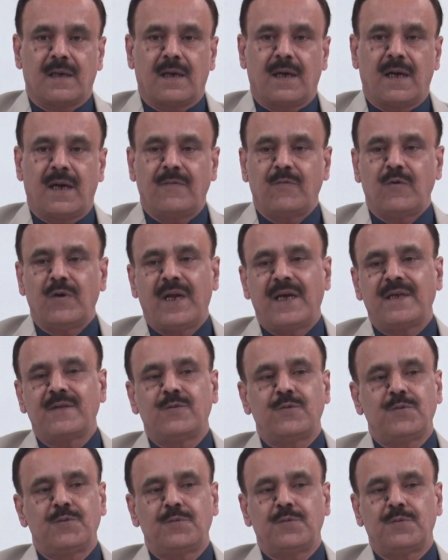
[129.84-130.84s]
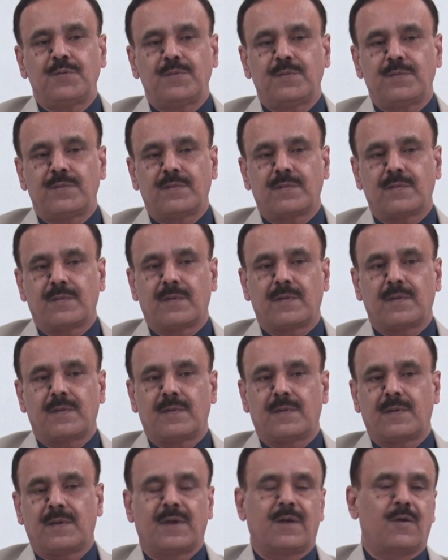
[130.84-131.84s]
I would like you to
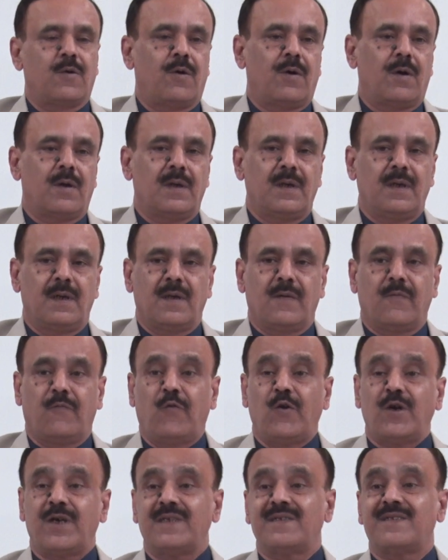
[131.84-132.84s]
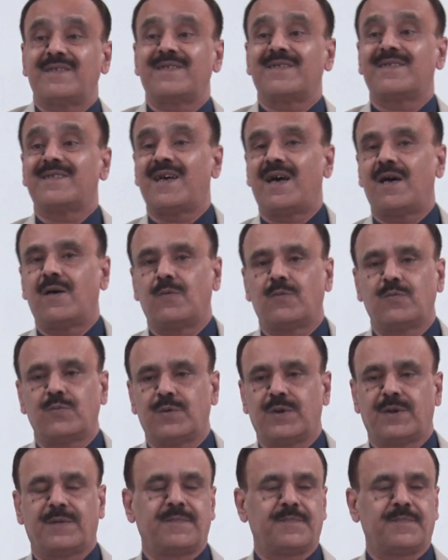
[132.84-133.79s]
recall what is sound.